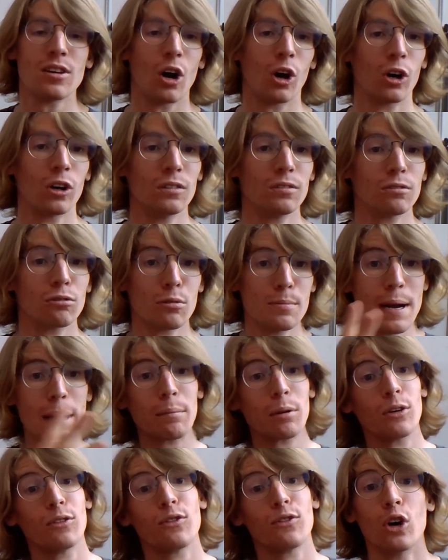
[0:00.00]
or
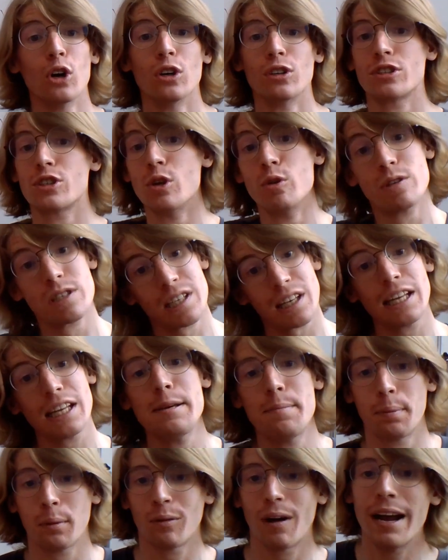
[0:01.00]
remember for to
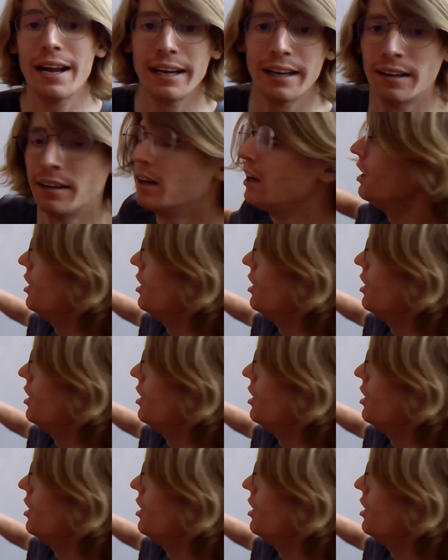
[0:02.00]
sleep, right? And